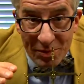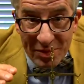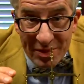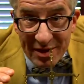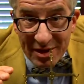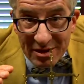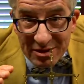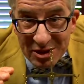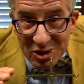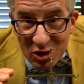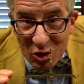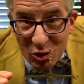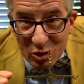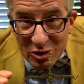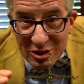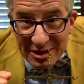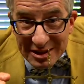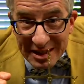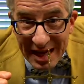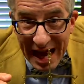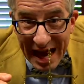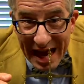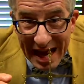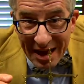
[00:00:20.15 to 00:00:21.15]
There's an old
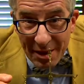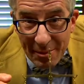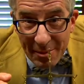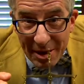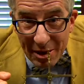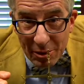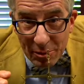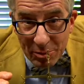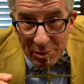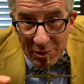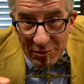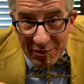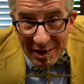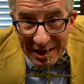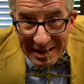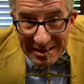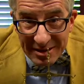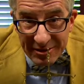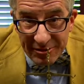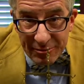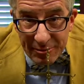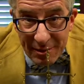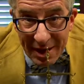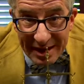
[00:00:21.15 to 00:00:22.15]
saying about
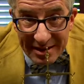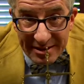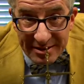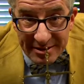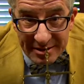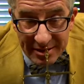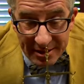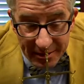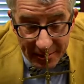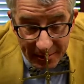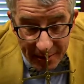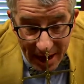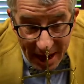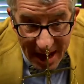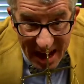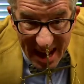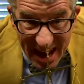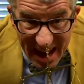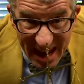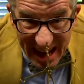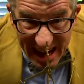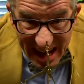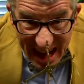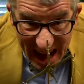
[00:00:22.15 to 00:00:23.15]
preventive medicine:
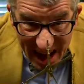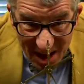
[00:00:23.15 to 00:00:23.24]
an